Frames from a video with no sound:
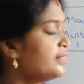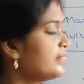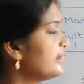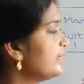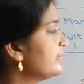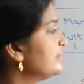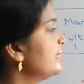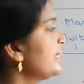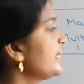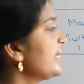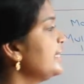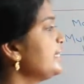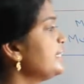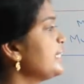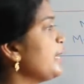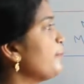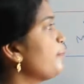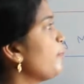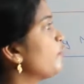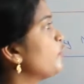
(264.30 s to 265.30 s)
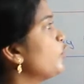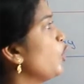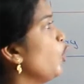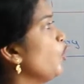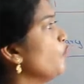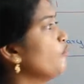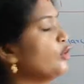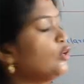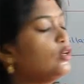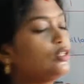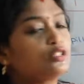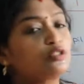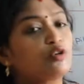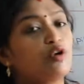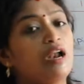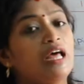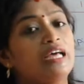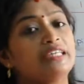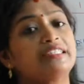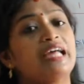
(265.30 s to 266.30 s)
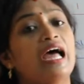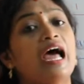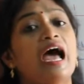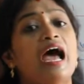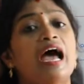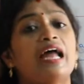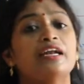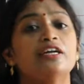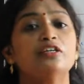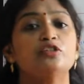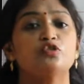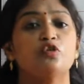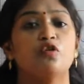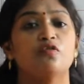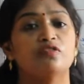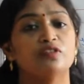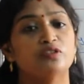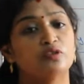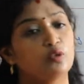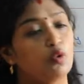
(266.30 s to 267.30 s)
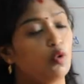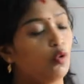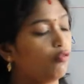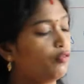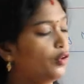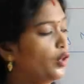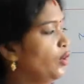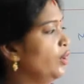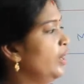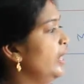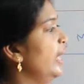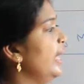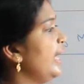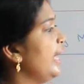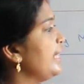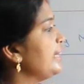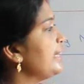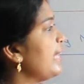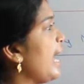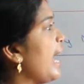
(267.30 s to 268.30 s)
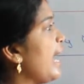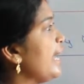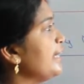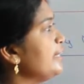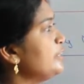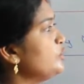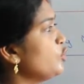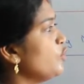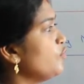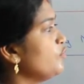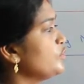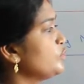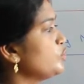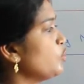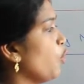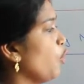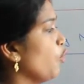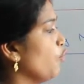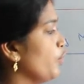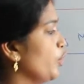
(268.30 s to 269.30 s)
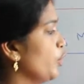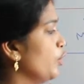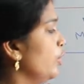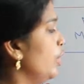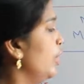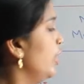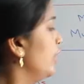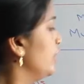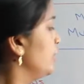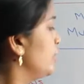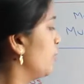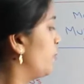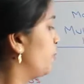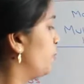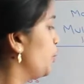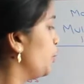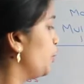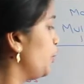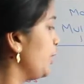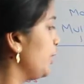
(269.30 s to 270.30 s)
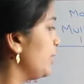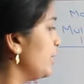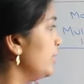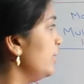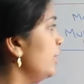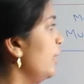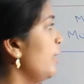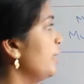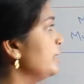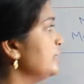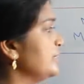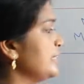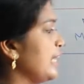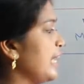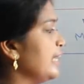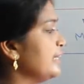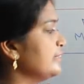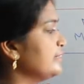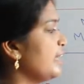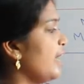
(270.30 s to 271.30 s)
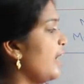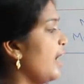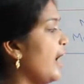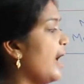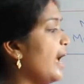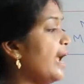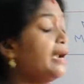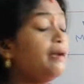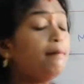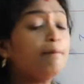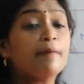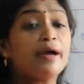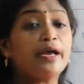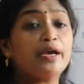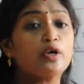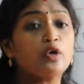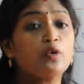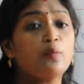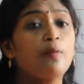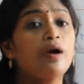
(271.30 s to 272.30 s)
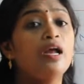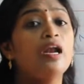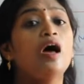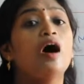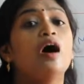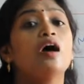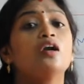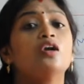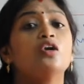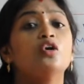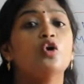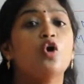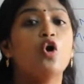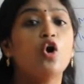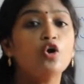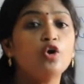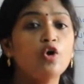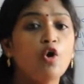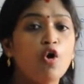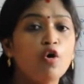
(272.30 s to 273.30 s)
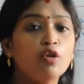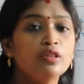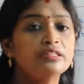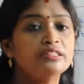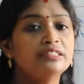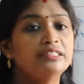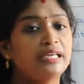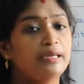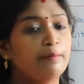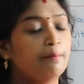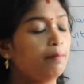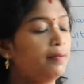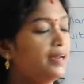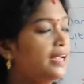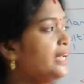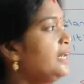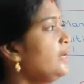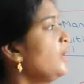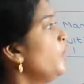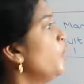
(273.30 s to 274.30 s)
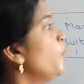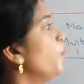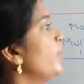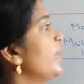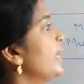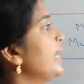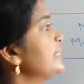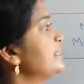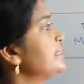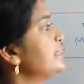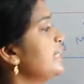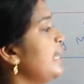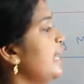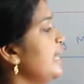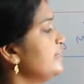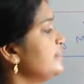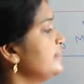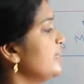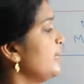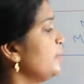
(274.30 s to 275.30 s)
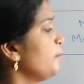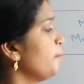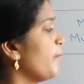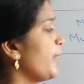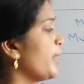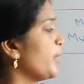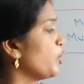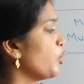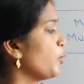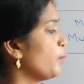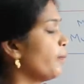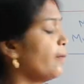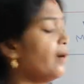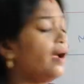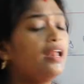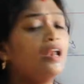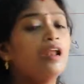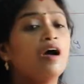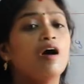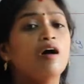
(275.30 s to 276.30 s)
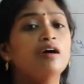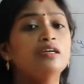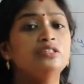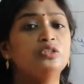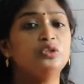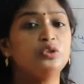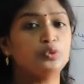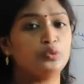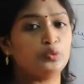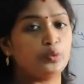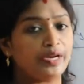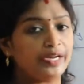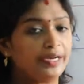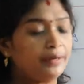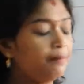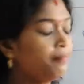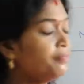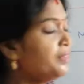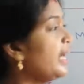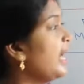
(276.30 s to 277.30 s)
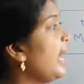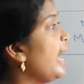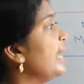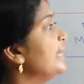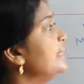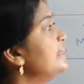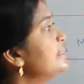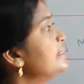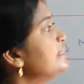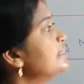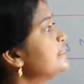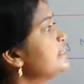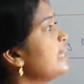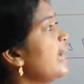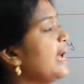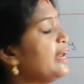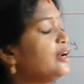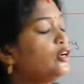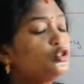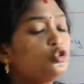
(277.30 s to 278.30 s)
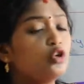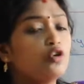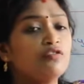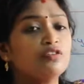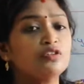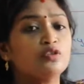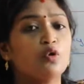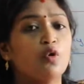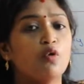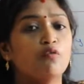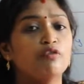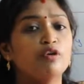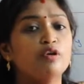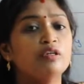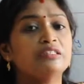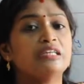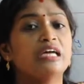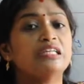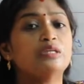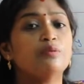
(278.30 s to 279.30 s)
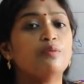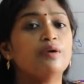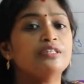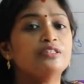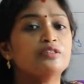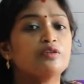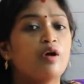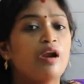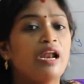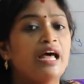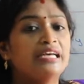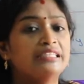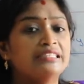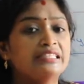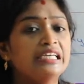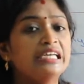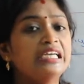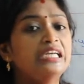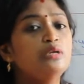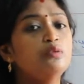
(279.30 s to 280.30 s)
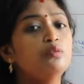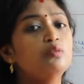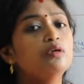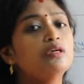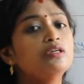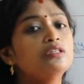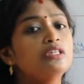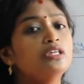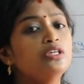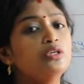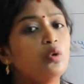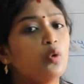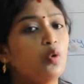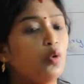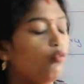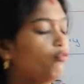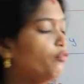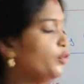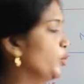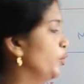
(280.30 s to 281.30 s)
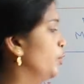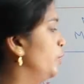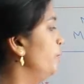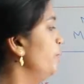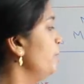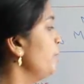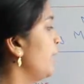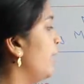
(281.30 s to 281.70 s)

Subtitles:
The second type of the ovule is called as the anatrophous ovule. In the anatrophous ovule, the funicle, chalaza and micropyle are not on the same plane, whereas chalaza and micropyle are straight. And this anatrophous ovule is otherwise called as the inverted ovule.